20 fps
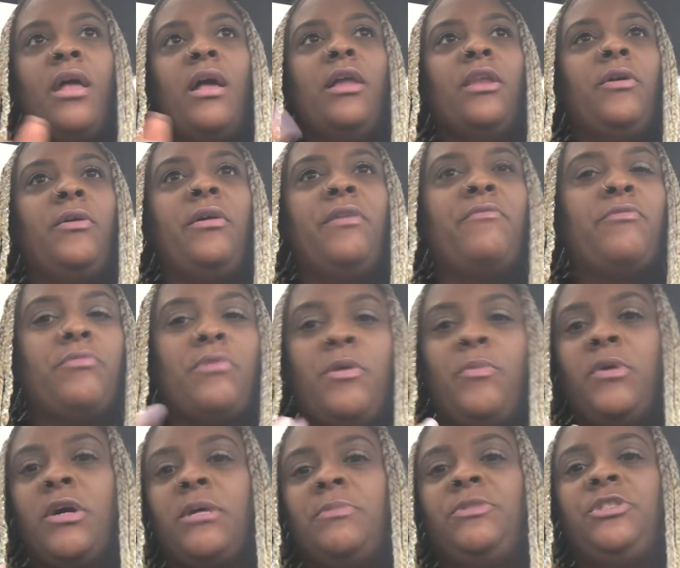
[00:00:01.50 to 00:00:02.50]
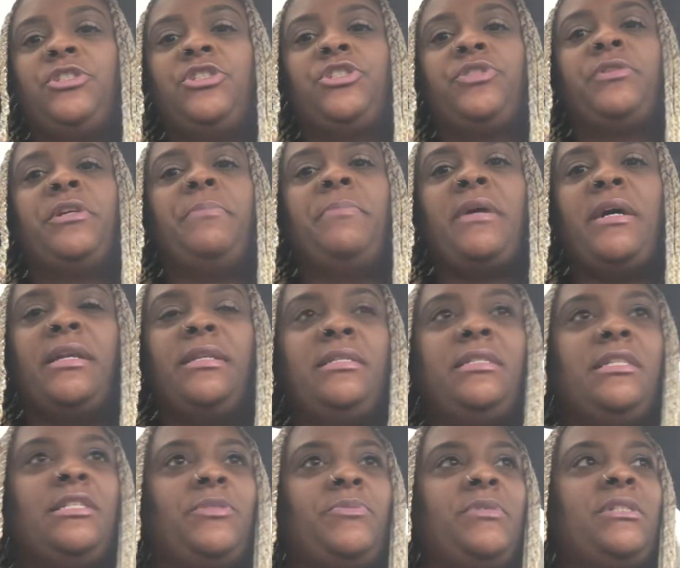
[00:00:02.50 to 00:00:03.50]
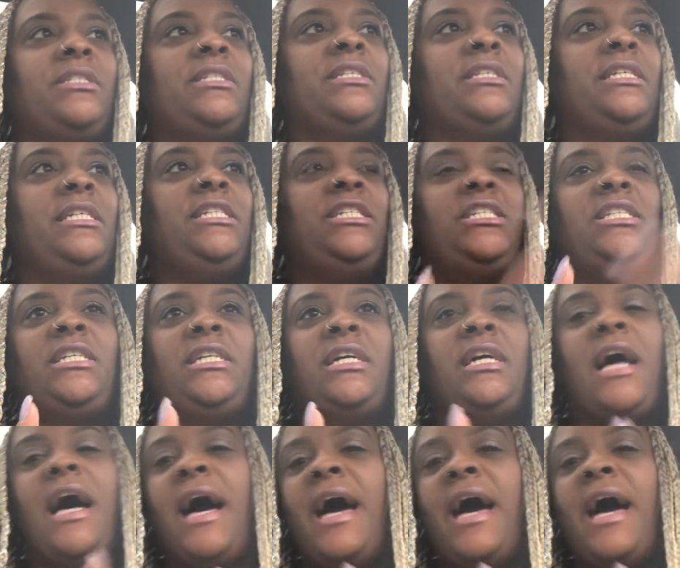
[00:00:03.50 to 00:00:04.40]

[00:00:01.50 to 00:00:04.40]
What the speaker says: Hello everyone, welcome to Street Politics with Talessia.